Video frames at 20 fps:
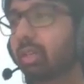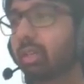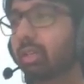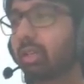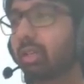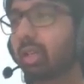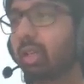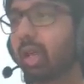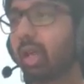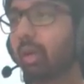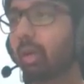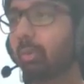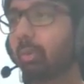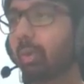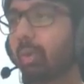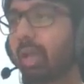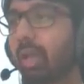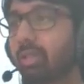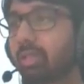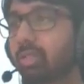Now
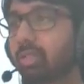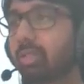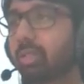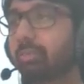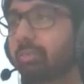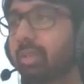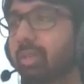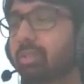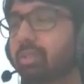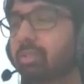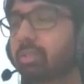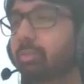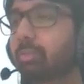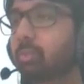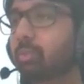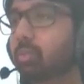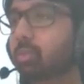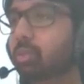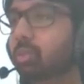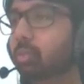Anthony makes the
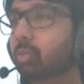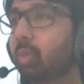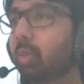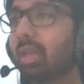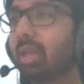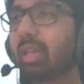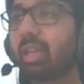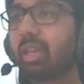moves while